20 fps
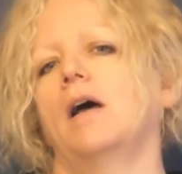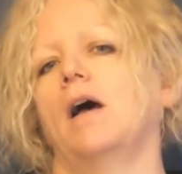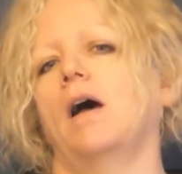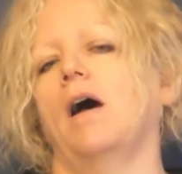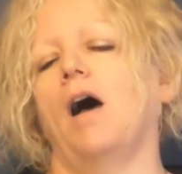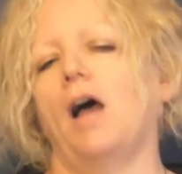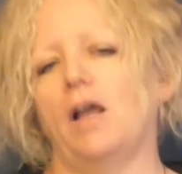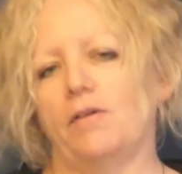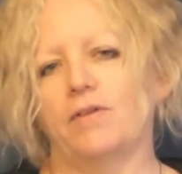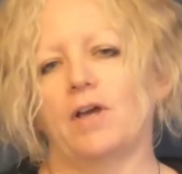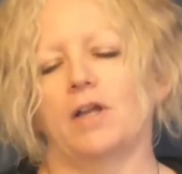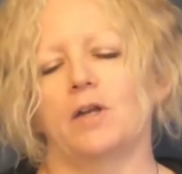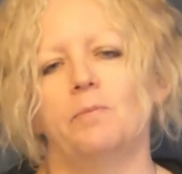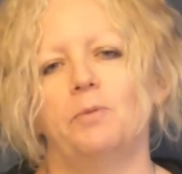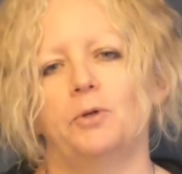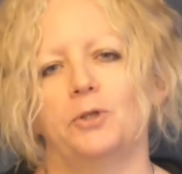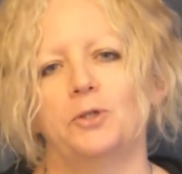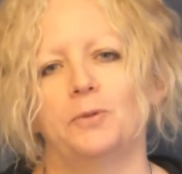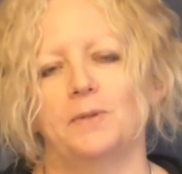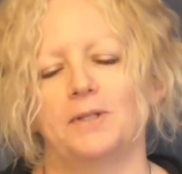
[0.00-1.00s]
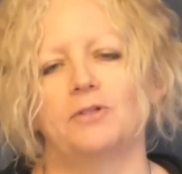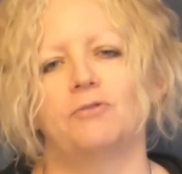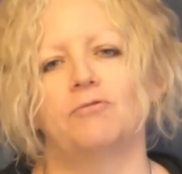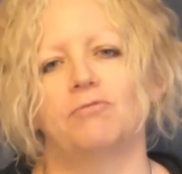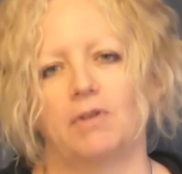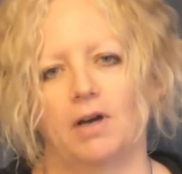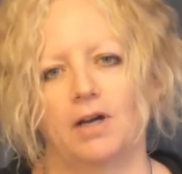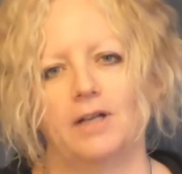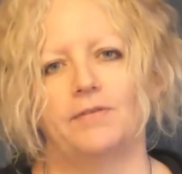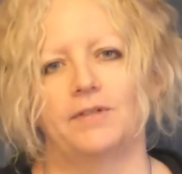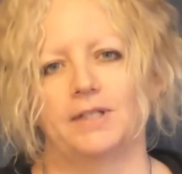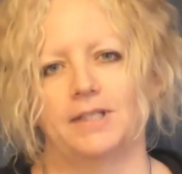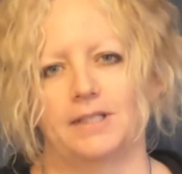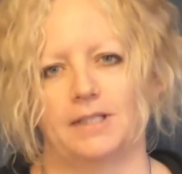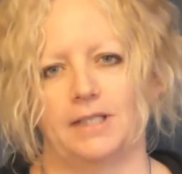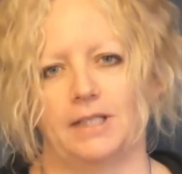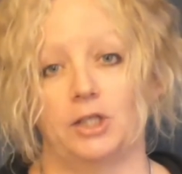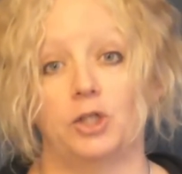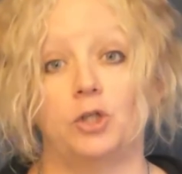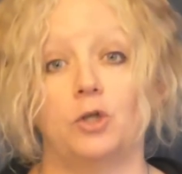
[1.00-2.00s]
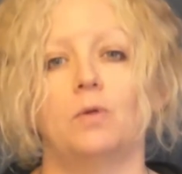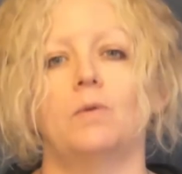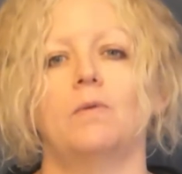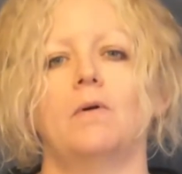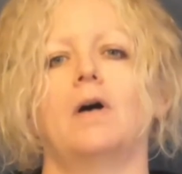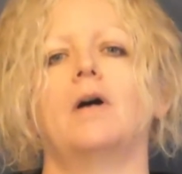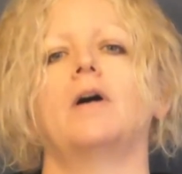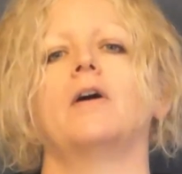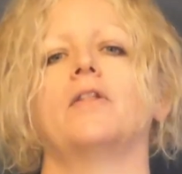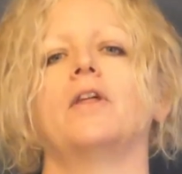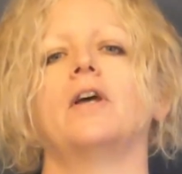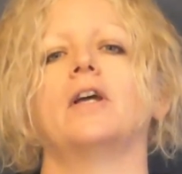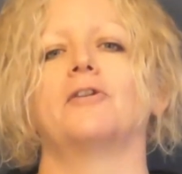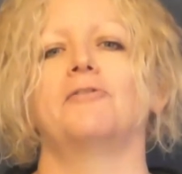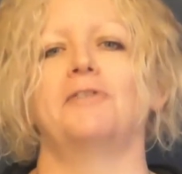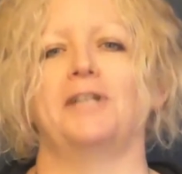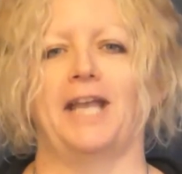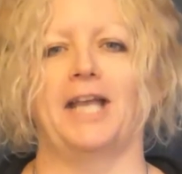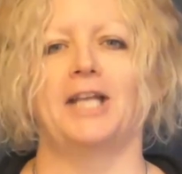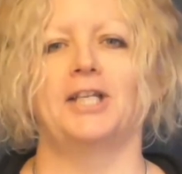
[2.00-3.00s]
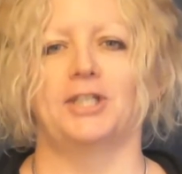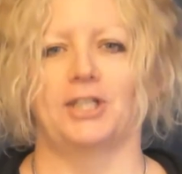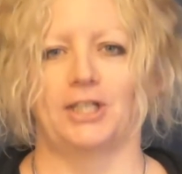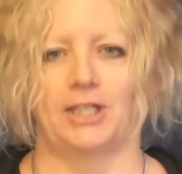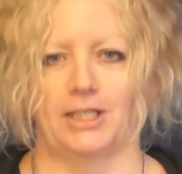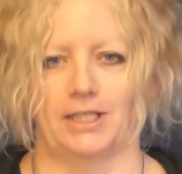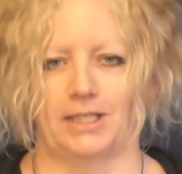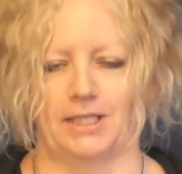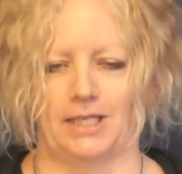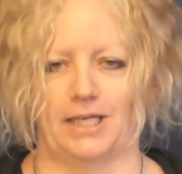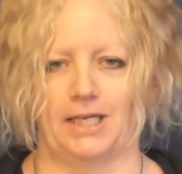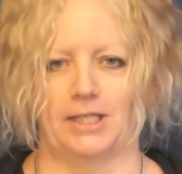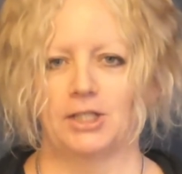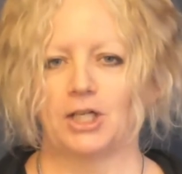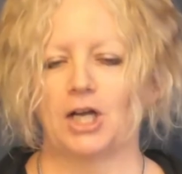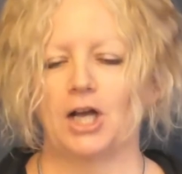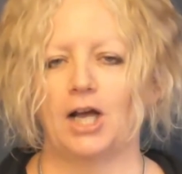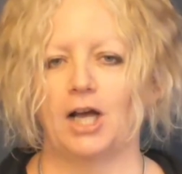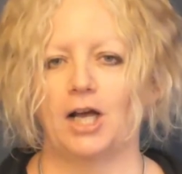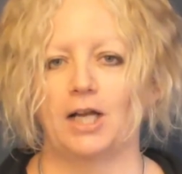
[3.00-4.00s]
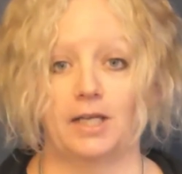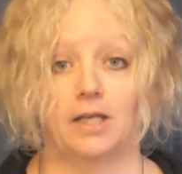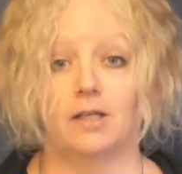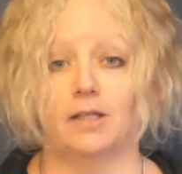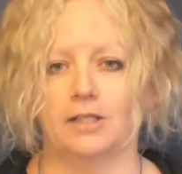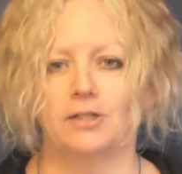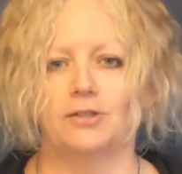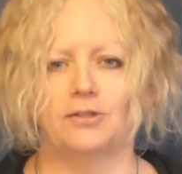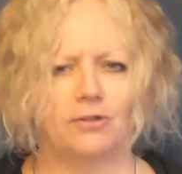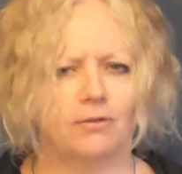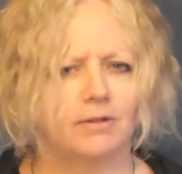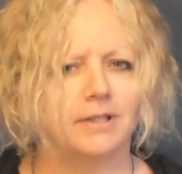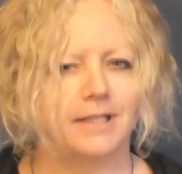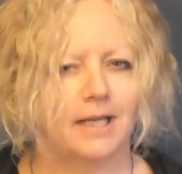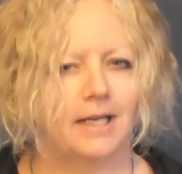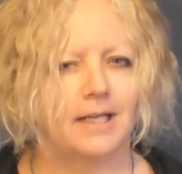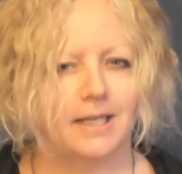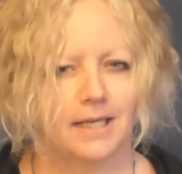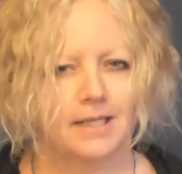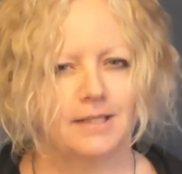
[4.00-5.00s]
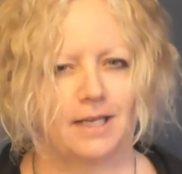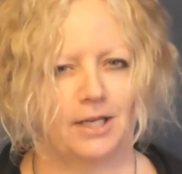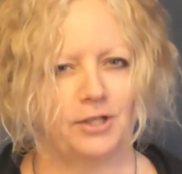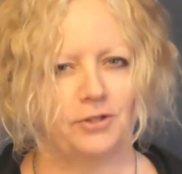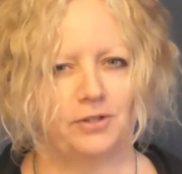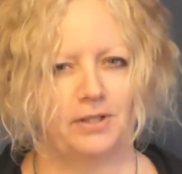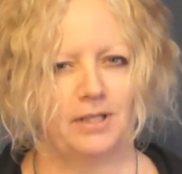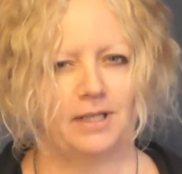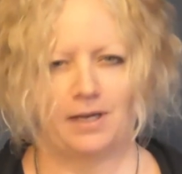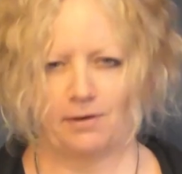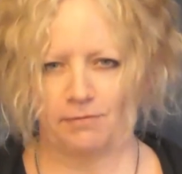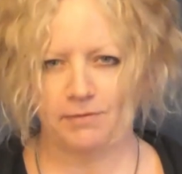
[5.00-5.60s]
I've kind of put you in the driver's seat. You are the creator, and storytelling is actually a